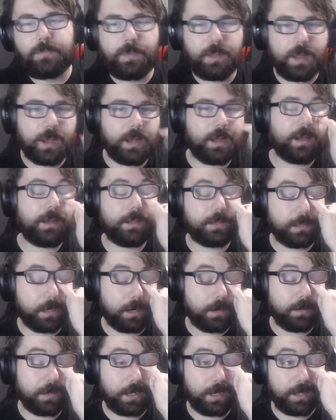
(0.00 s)
it's
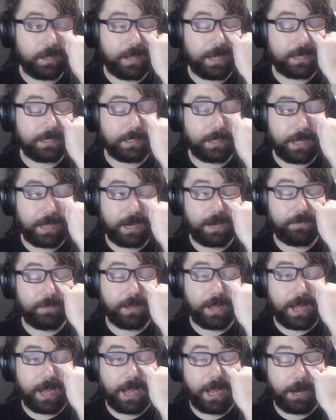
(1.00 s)
hard to collect a lot of
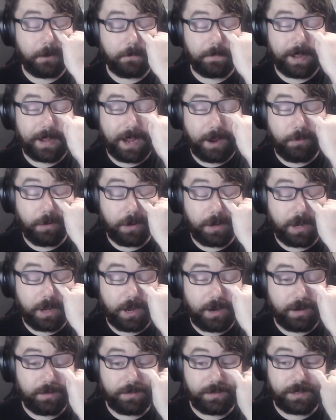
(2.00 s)
the higher power
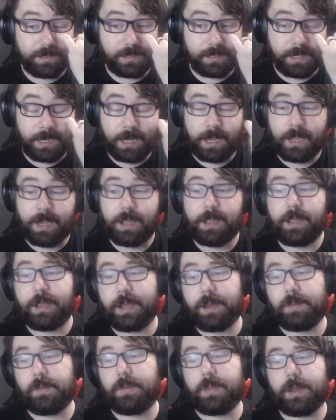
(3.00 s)
cards
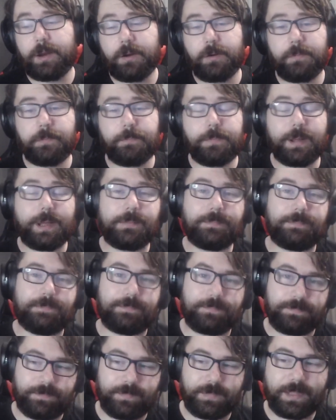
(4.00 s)
in there, but
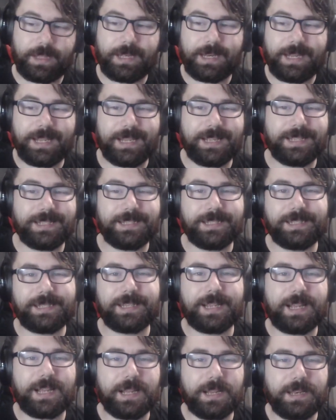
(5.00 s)
it
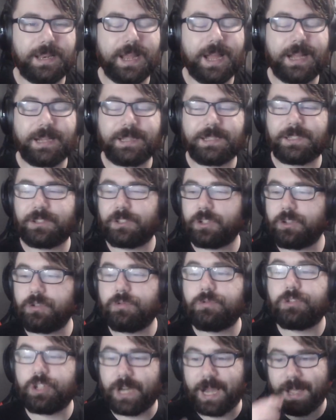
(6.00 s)
is not
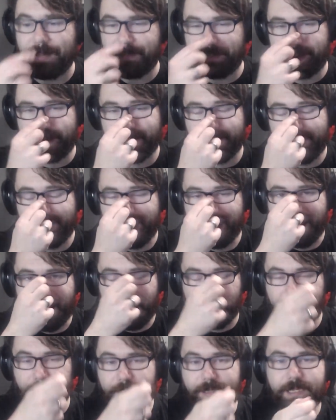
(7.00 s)
too shabby.
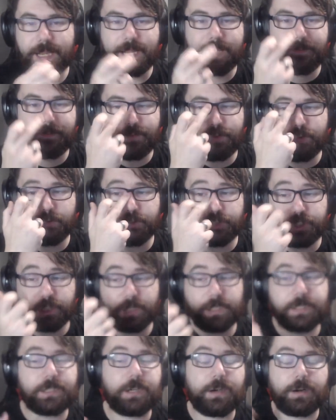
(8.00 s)
I would say if you are
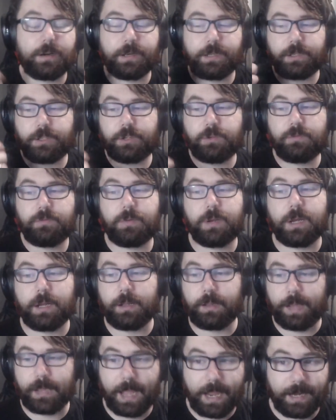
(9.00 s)
just starting to
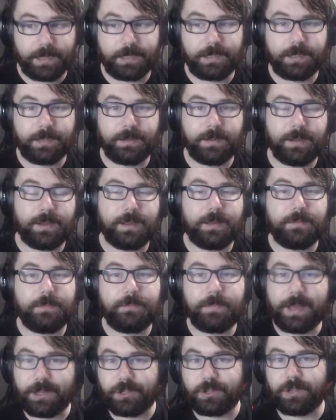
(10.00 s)
collect
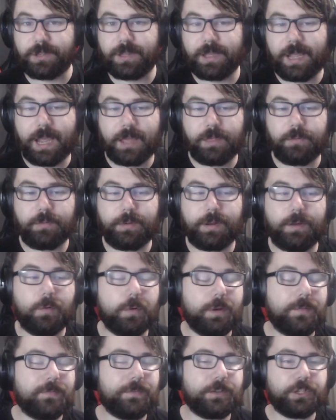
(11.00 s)
Magic the Gathering,
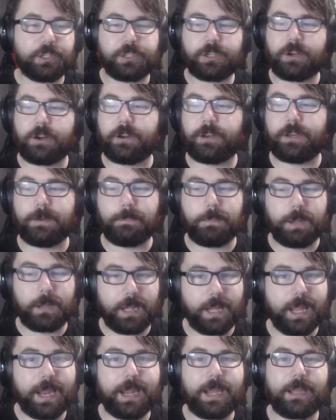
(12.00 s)
or even just starting to
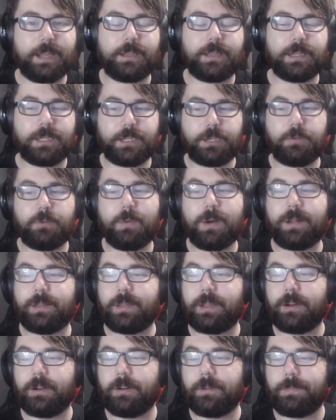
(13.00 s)
play, and you
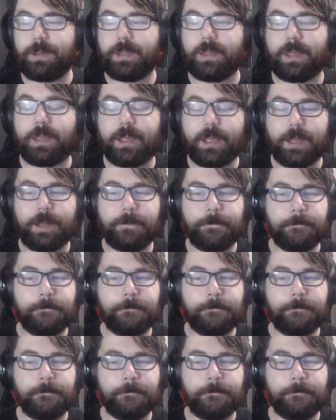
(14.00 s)
want there to be like an